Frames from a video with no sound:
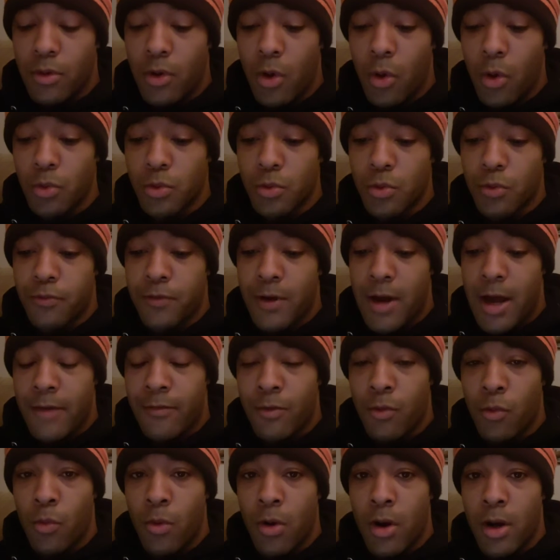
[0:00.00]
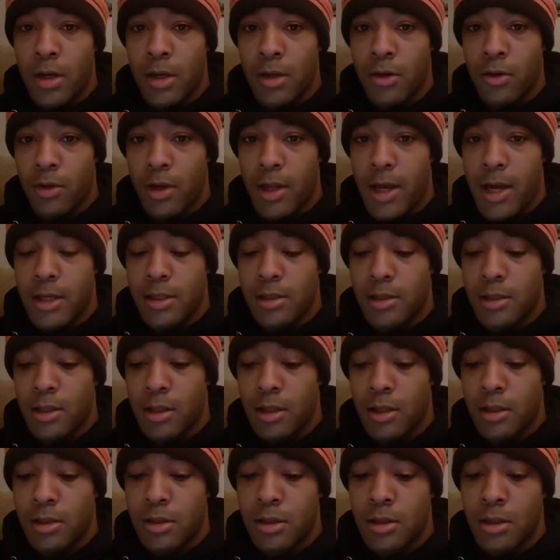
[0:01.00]
Colts were 5-1 in their last
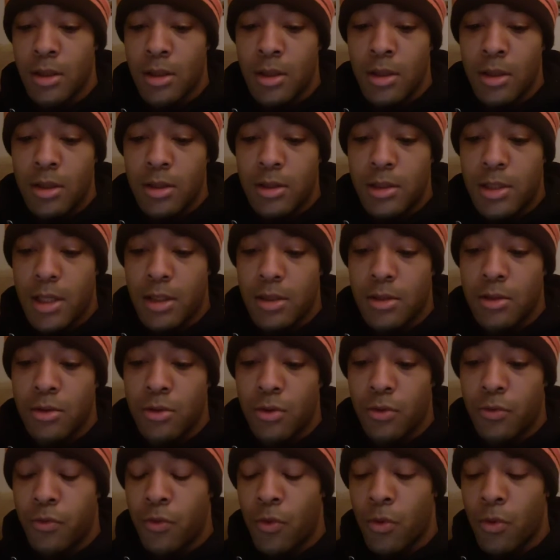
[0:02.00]
six. Texans are